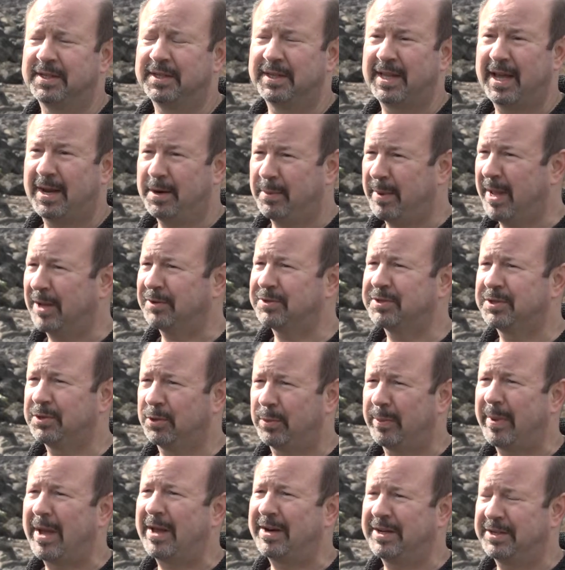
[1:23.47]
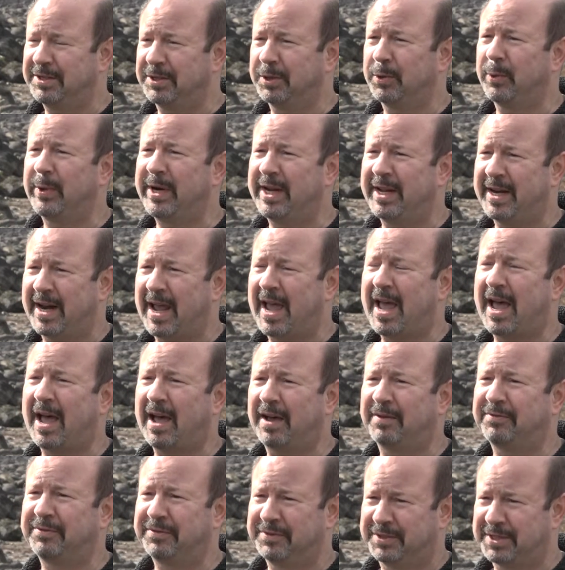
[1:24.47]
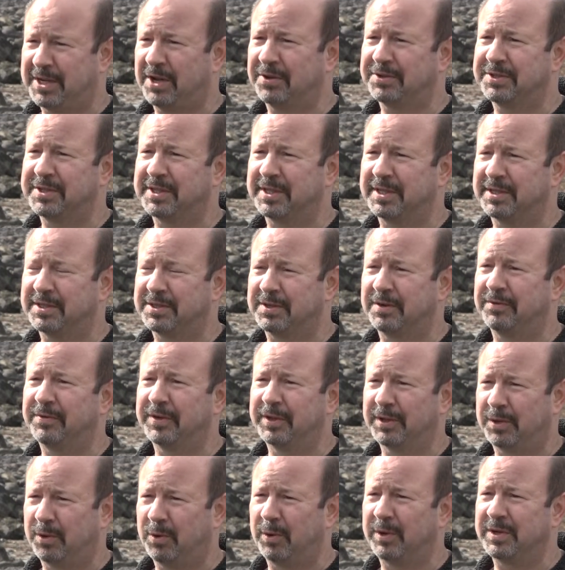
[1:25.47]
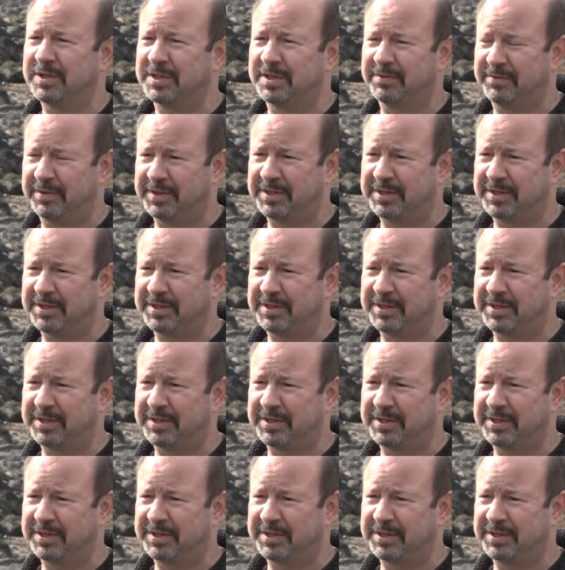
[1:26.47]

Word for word: That amounts to about a degree and a half Celsius over the course of a